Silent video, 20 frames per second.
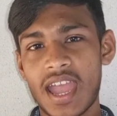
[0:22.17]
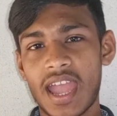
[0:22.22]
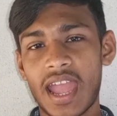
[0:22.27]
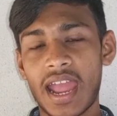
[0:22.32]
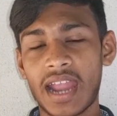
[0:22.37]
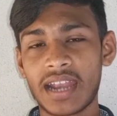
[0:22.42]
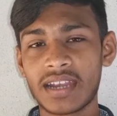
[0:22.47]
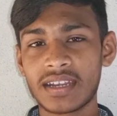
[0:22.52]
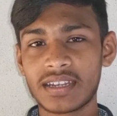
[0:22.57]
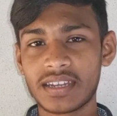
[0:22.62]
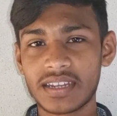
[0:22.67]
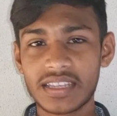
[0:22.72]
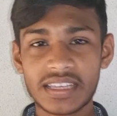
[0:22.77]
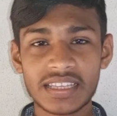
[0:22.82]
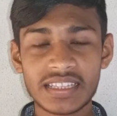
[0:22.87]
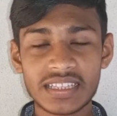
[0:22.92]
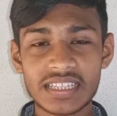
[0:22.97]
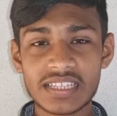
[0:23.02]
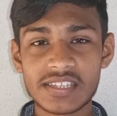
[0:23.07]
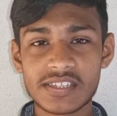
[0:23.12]
And
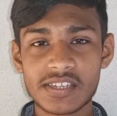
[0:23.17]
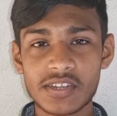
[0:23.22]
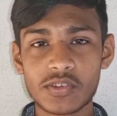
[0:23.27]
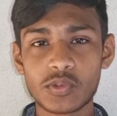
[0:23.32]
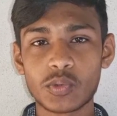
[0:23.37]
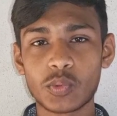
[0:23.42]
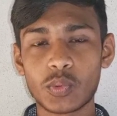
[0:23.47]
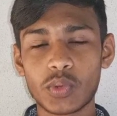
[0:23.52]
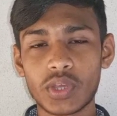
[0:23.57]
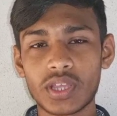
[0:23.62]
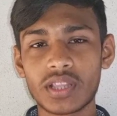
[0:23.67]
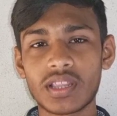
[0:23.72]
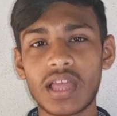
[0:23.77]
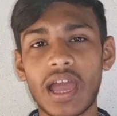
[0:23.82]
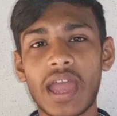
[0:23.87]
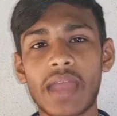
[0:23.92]
in this tutorial,